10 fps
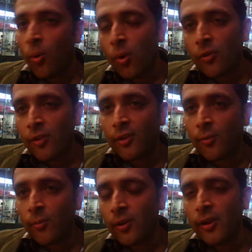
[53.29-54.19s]
or they
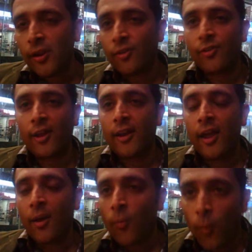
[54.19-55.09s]
don't really understand
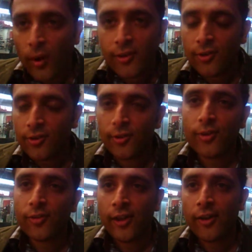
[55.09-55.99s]
what to do
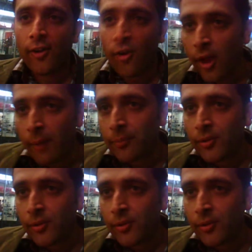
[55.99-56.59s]
to set it all up.